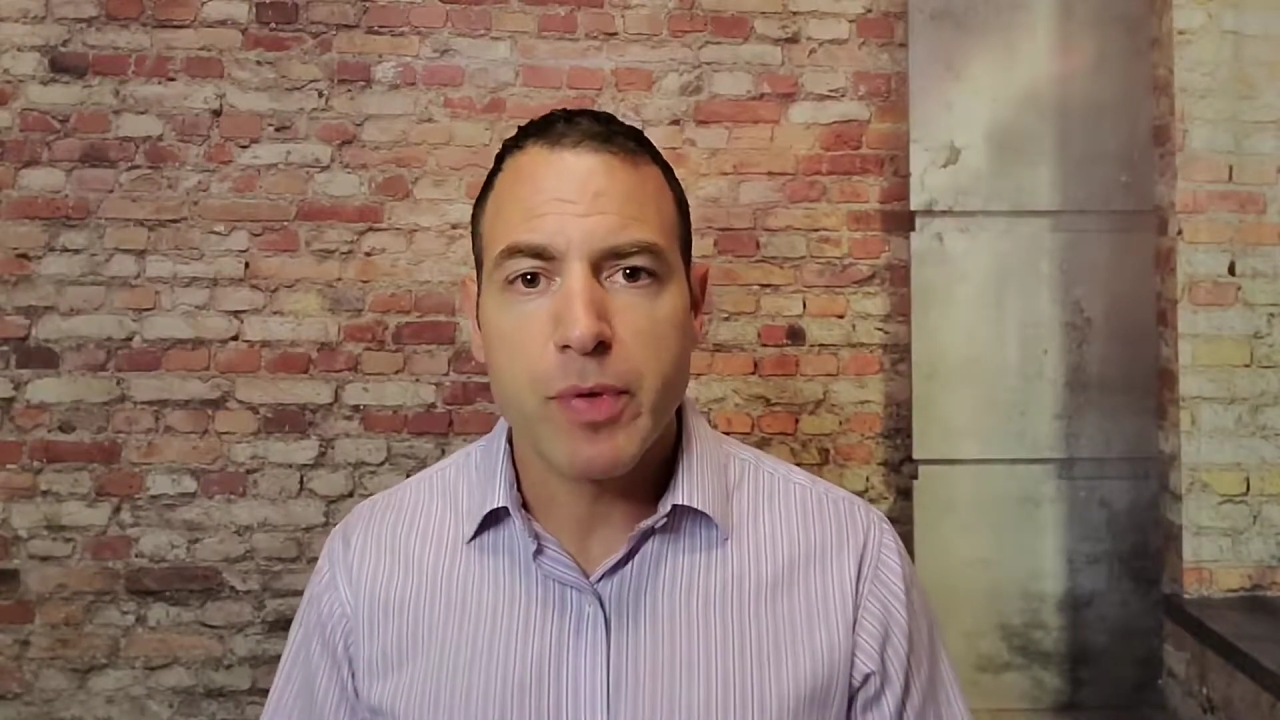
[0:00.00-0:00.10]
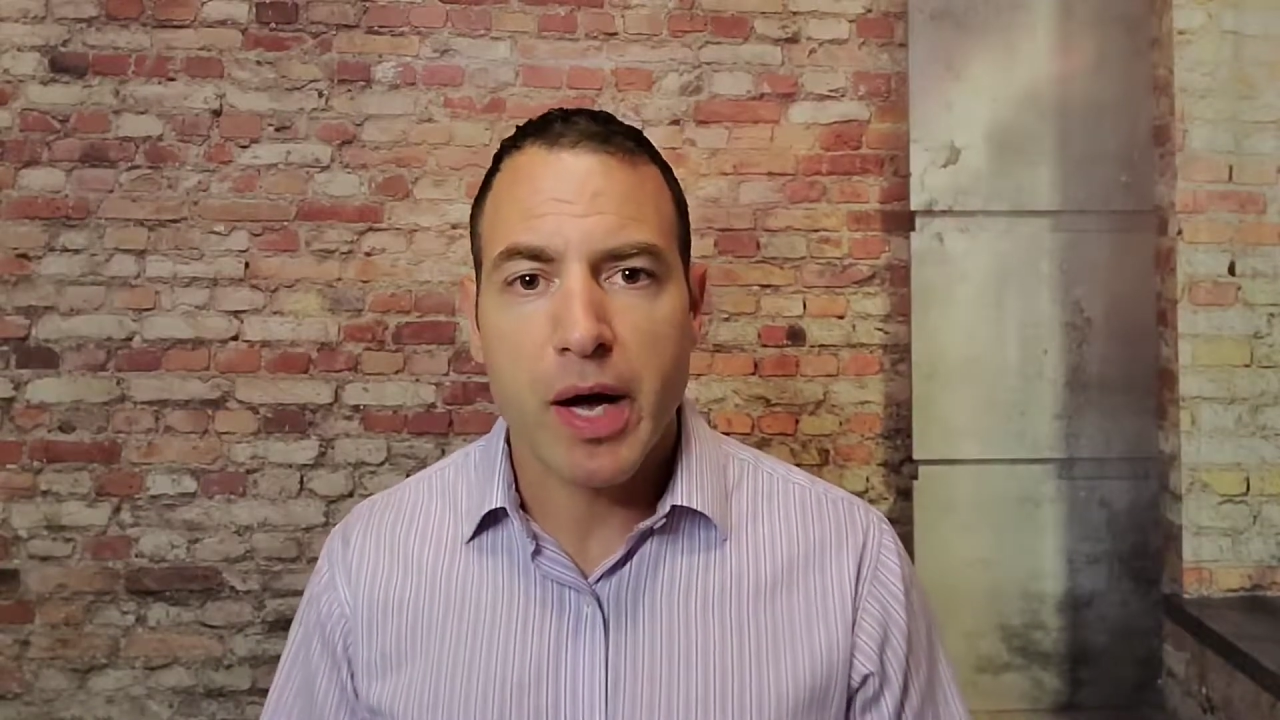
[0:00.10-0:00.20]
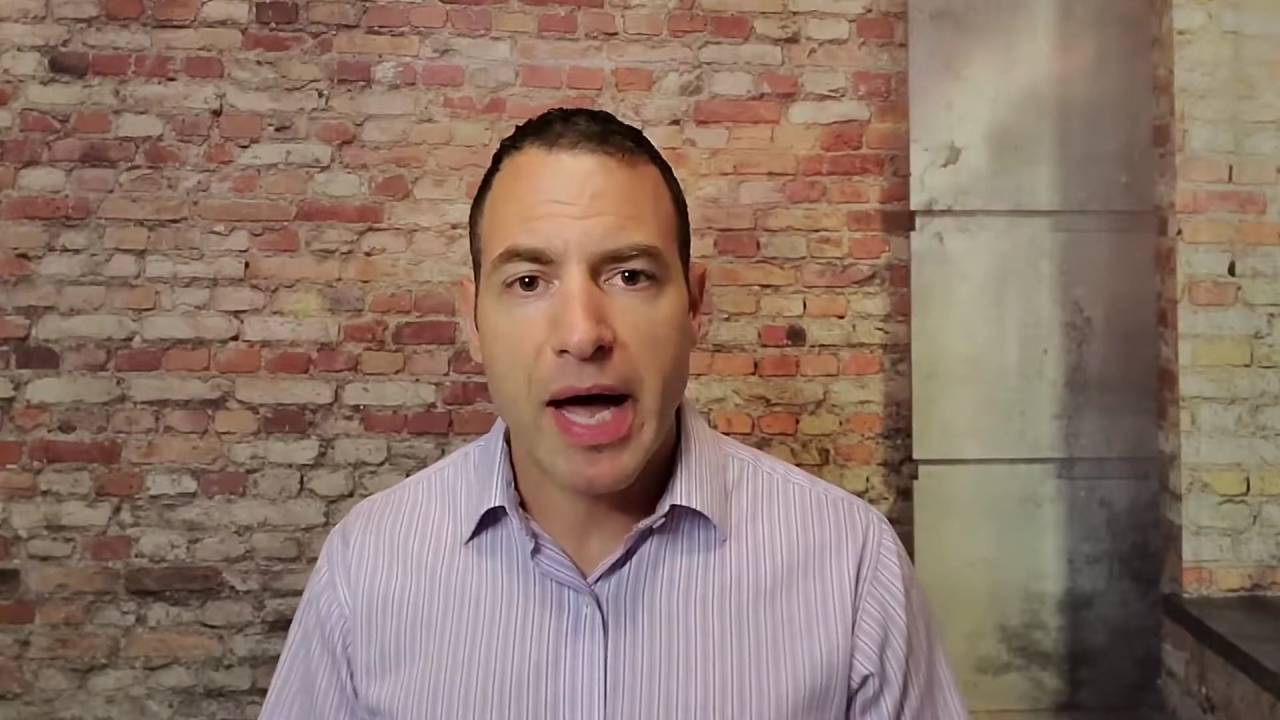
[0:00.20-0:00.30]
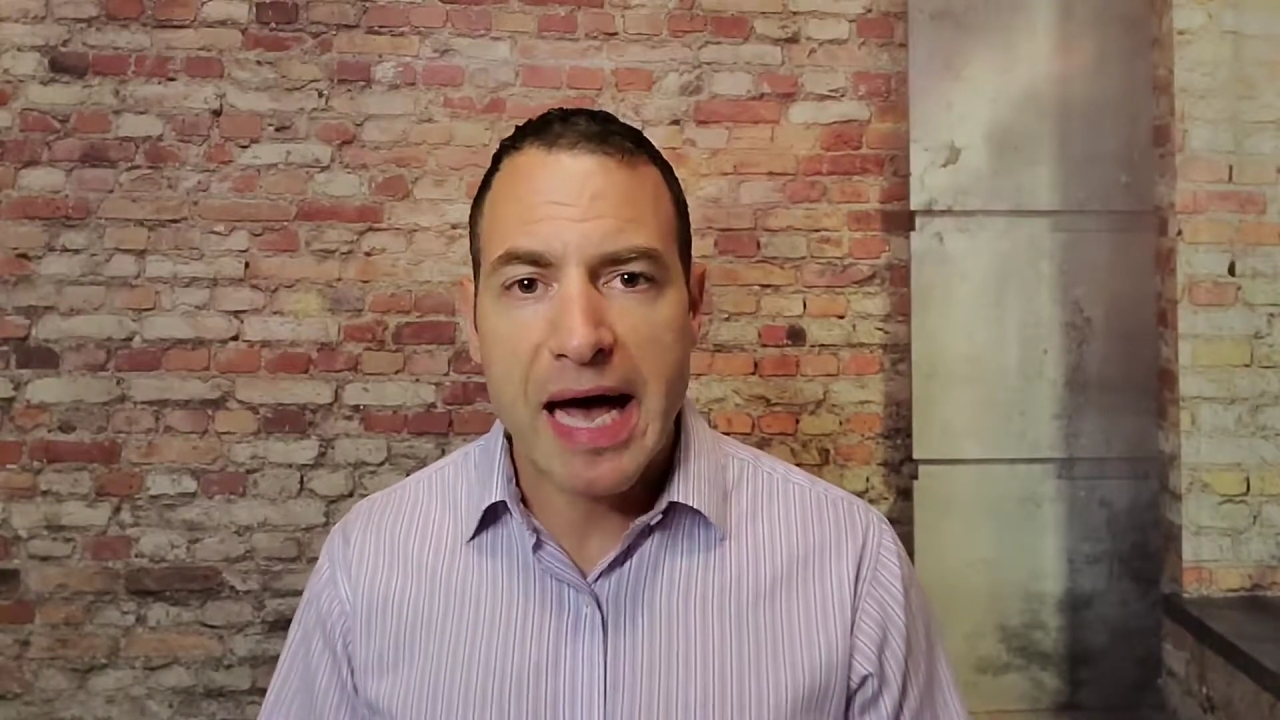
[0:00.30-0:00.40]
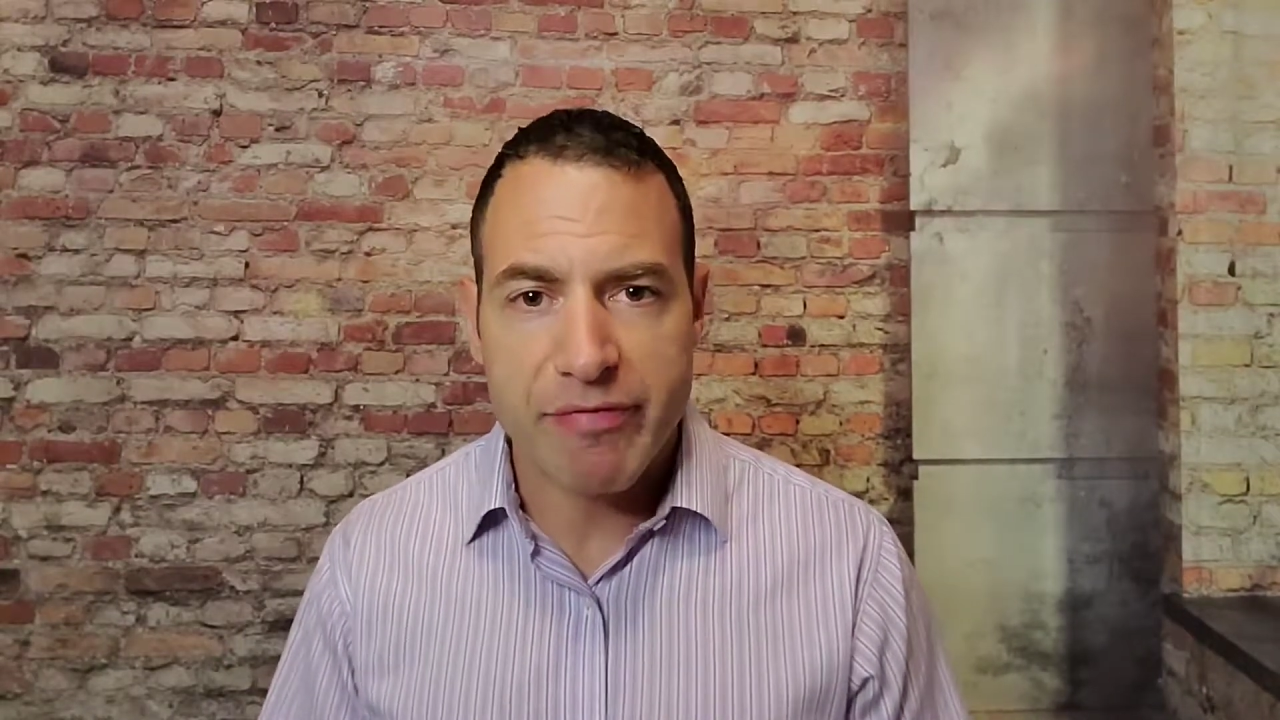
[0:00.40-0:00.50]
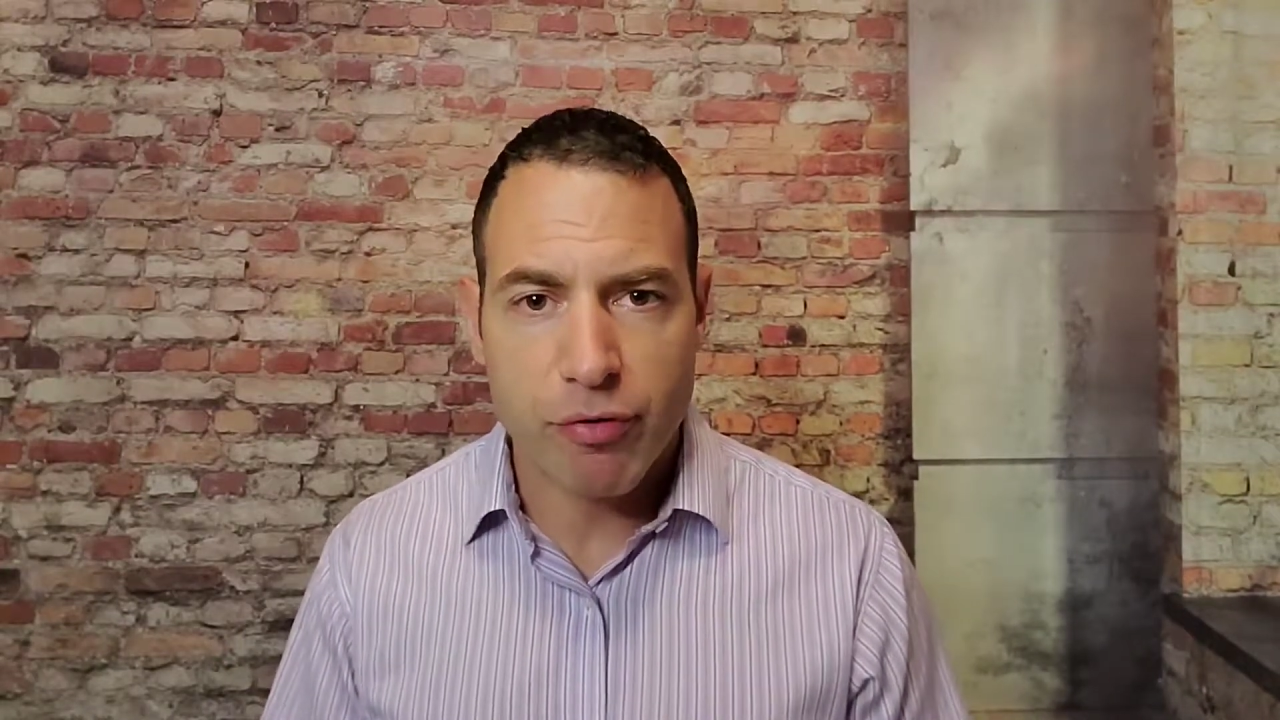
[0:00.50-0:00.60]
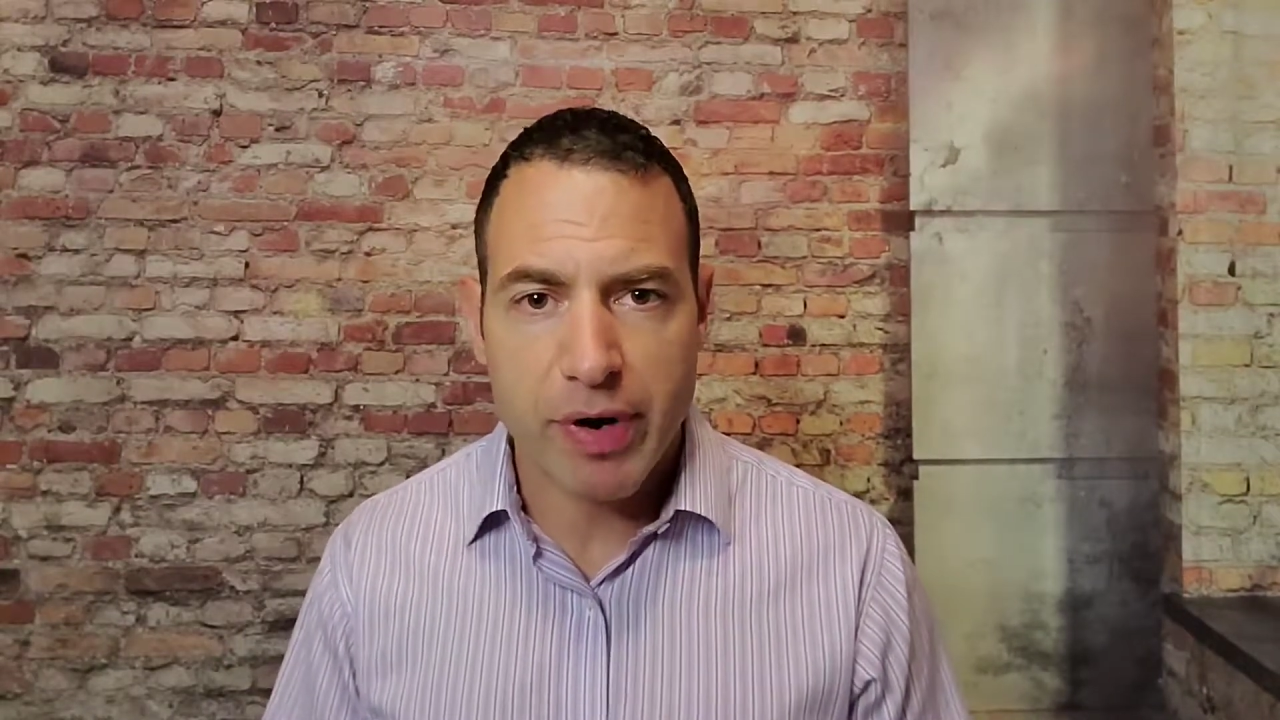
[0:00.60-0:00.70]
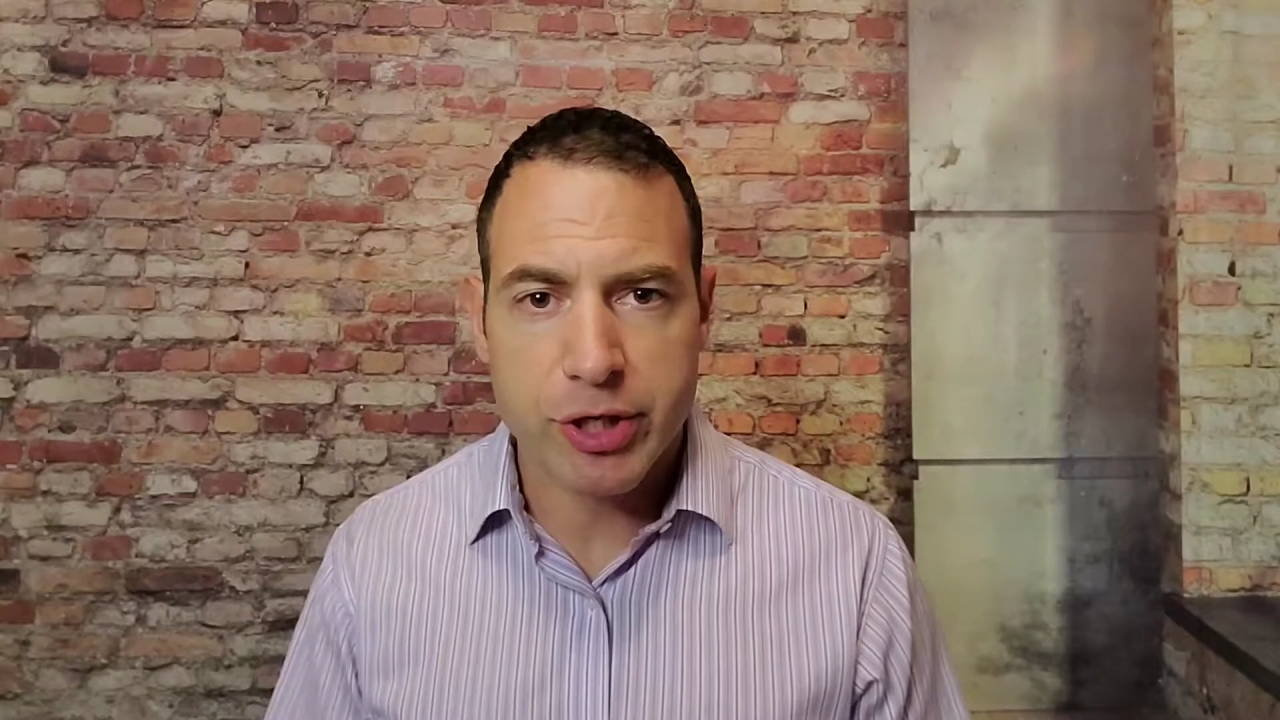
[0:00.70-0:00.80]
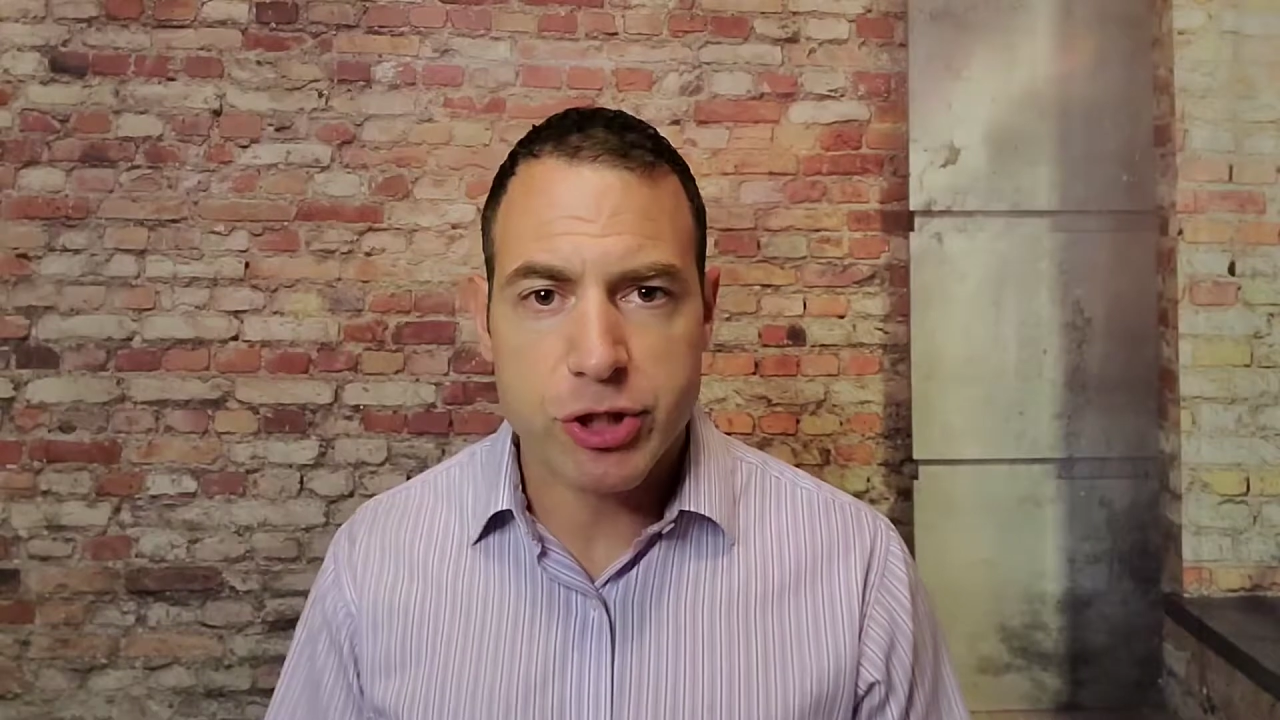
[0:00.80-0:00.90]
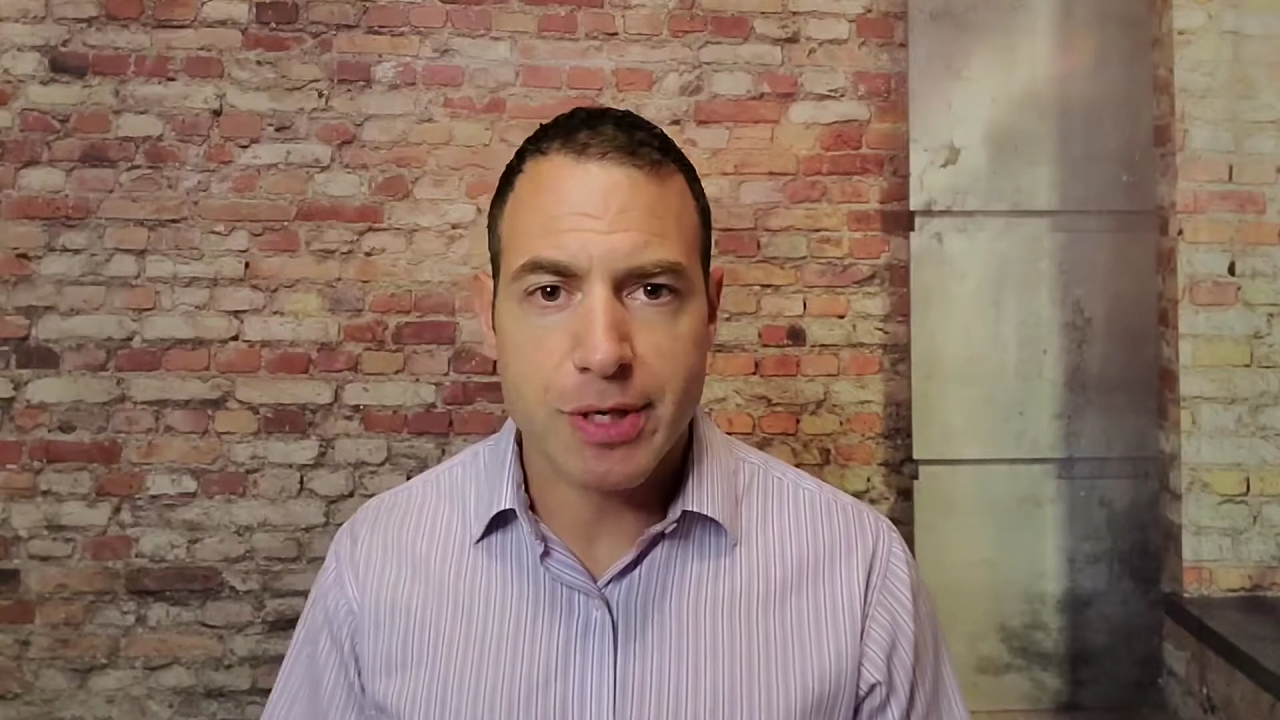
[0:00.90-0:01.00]
uh, have an
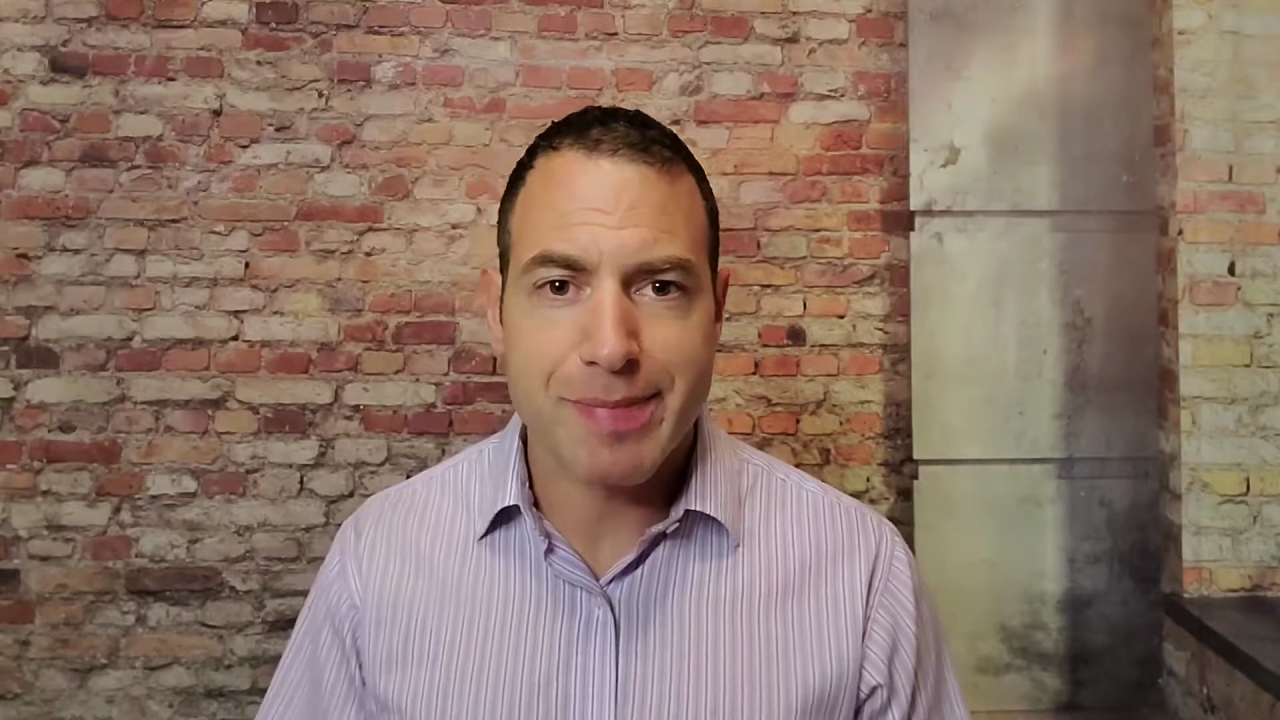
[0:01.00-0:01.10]
erection and